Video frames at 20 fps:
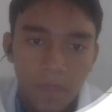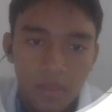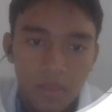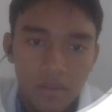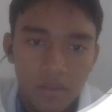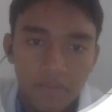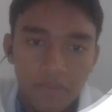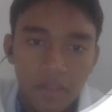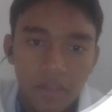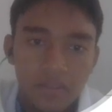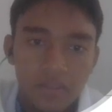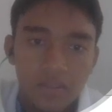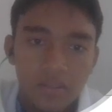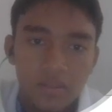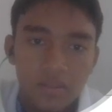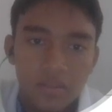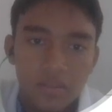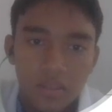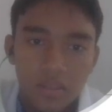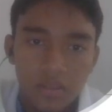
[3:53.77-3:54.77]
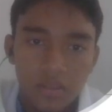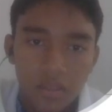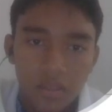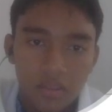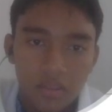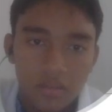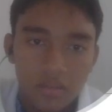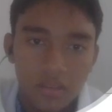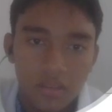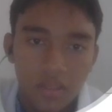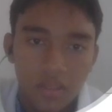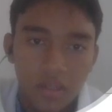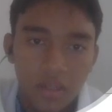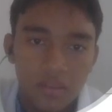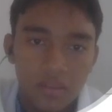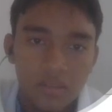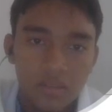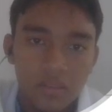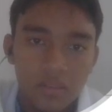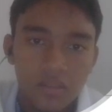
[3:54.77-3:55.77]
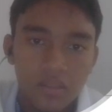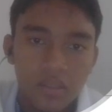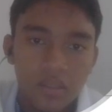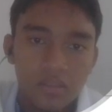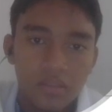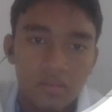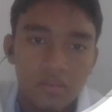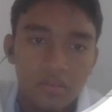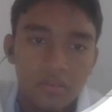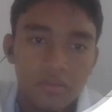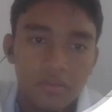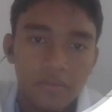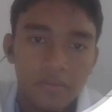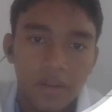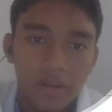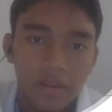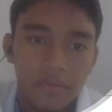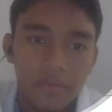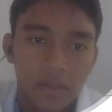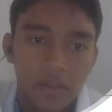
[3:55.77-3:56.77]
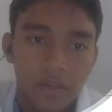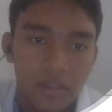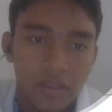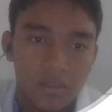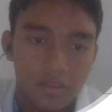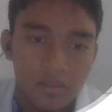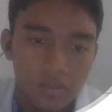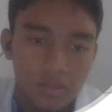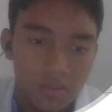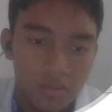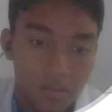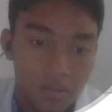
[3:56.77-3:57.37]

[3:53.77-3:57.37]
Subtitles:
devices such as the LG Nexus 5X